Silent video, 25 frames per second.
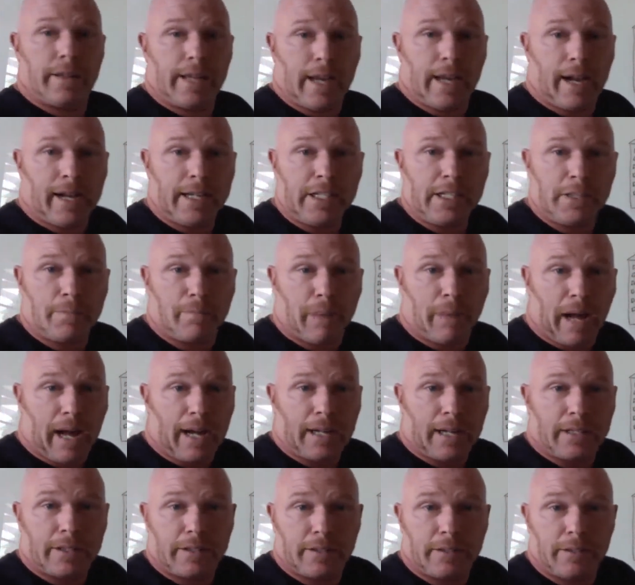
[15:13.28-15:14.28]
the ice
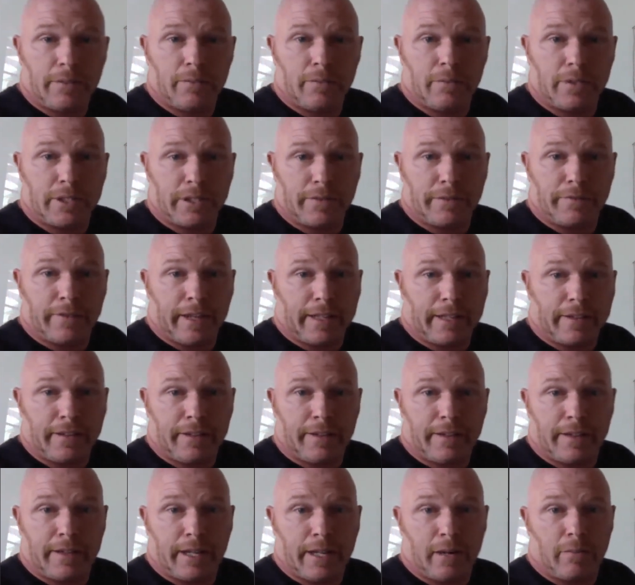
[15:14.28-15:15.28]
box was
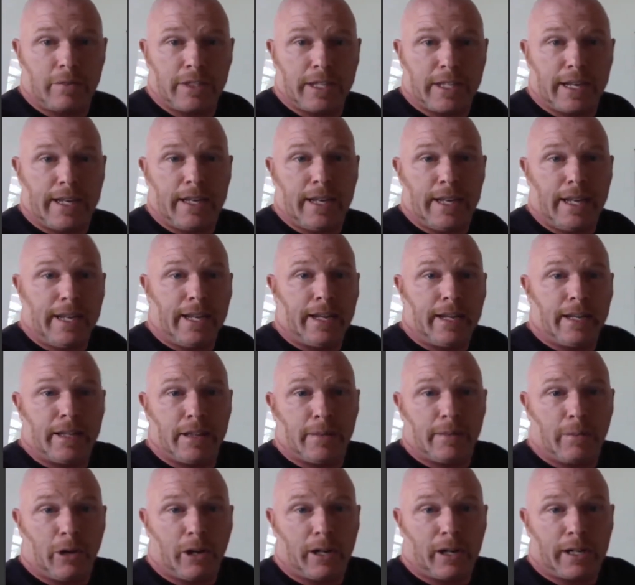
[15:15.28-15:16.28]
invented, there was a need
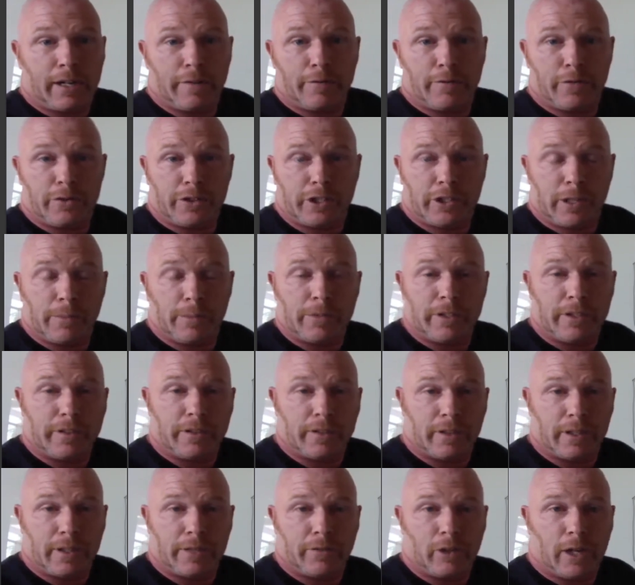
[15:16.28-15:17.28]
in the market for someone to
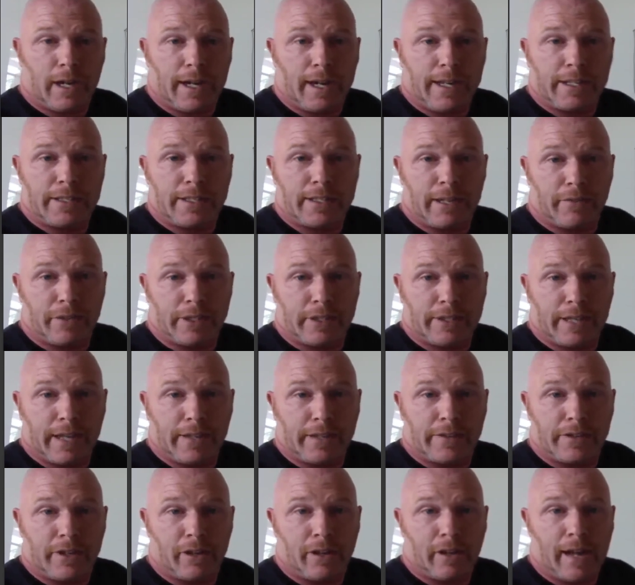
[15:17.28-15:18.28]
deliver ice every
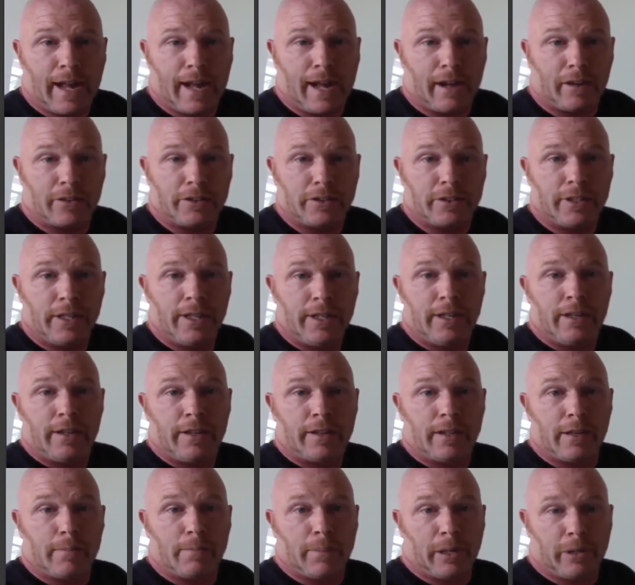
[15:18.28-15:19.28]
day to your house.
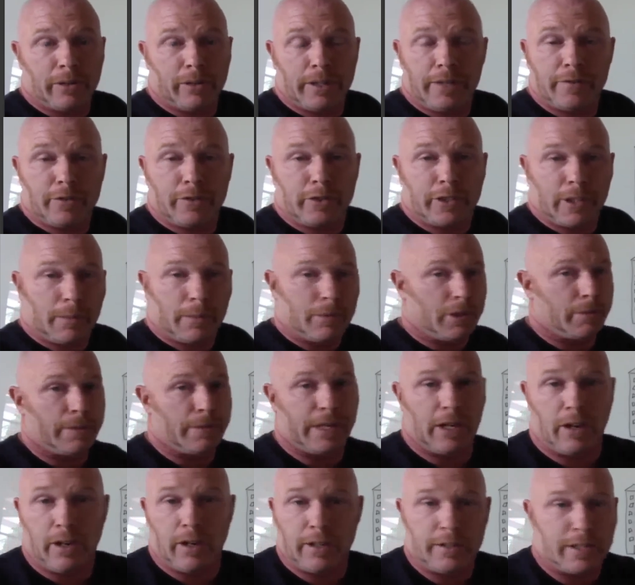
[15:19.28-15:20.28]
The ability for someone to
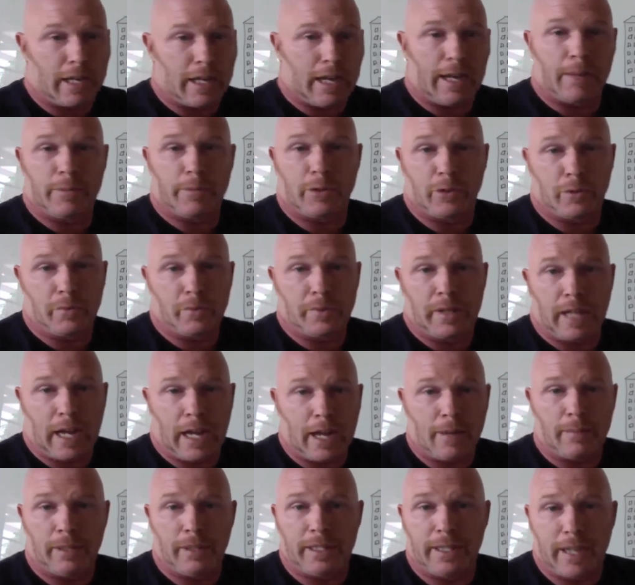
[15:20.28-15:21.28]
be on time, do it
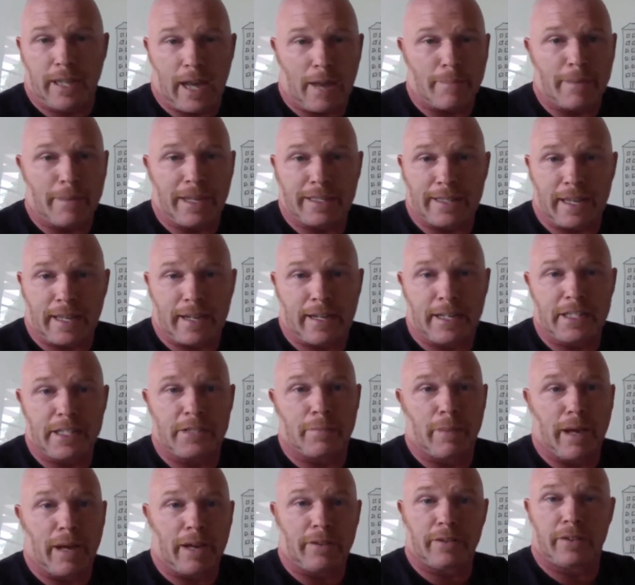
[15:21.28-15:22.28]
reliably, not make that
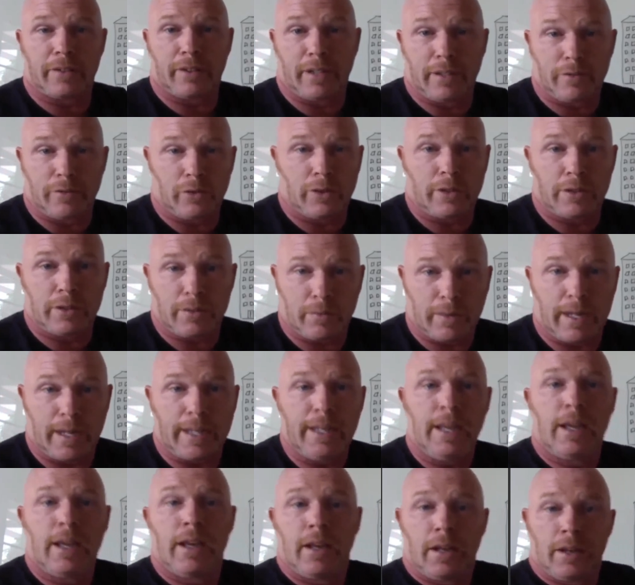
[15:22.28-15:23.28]
ice melt, and deliver it the
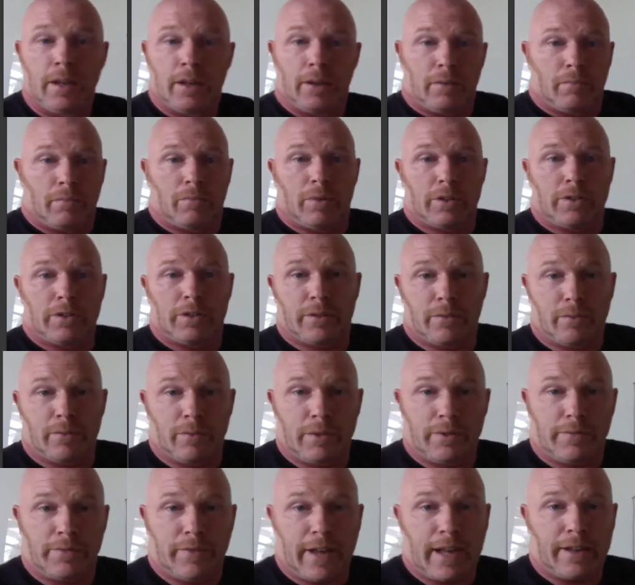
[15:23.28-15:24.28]
way
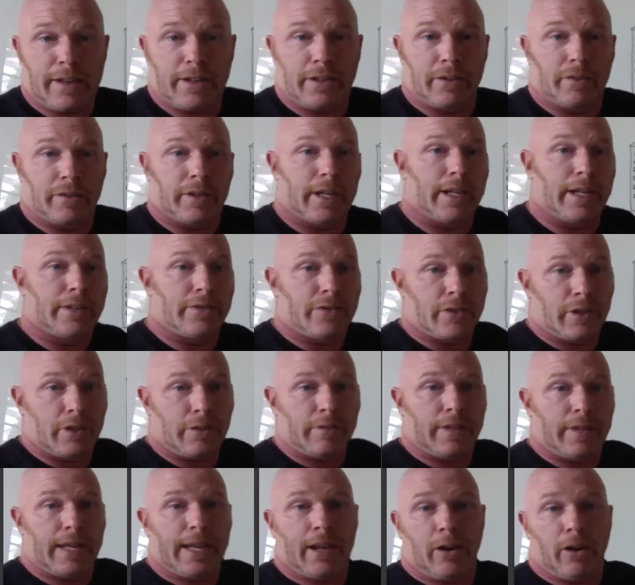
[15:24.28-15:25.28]
was valued. And
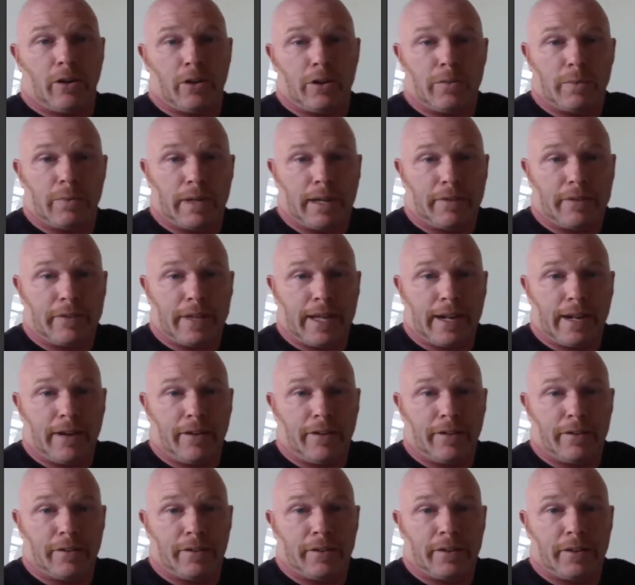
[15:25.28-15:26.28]
so they earned whatever they
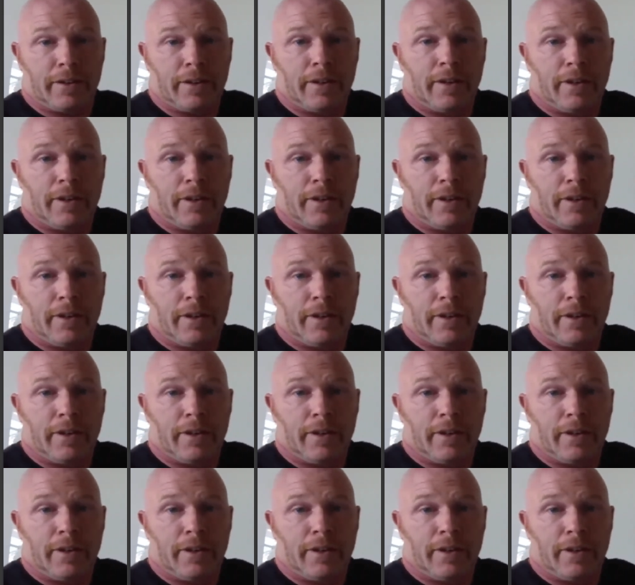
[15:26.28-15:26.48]
earned.